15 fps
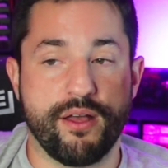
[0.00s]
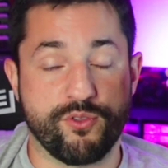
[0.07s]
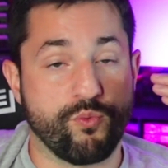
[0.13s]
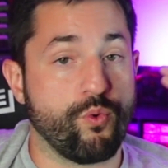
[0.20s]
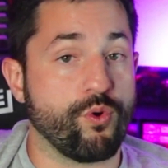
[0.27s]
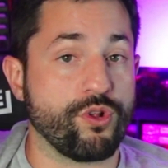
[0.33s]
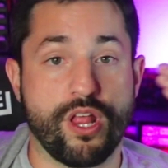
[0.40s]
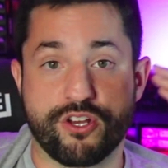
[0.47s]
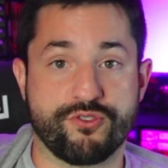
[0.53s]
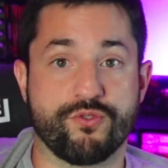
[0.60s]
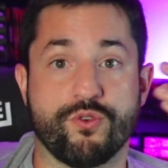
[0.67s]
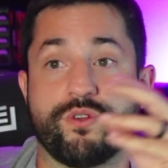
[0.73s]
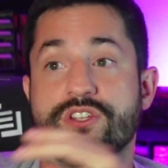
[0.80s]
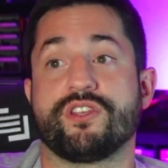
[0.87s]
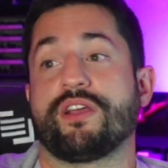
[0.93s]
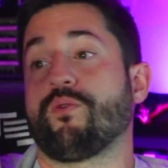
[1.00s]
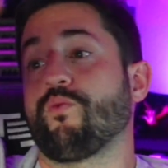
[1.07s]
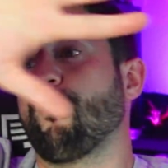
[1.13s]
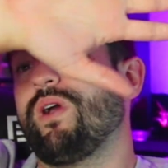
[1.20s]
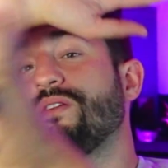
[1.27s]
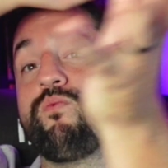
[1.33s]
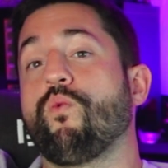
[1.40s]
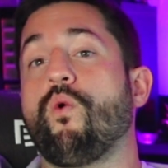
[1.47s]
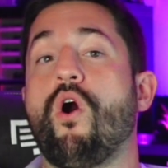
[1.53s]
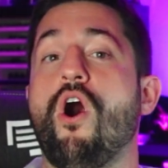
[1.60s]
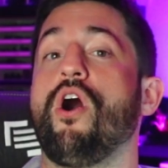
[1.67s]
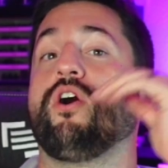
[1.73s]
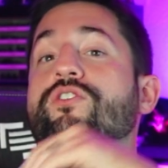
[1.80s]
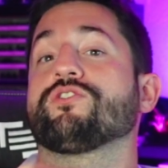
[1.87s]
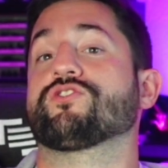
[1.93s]
warlock druid is like wind
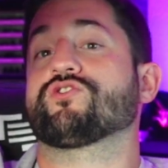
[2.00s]
wall,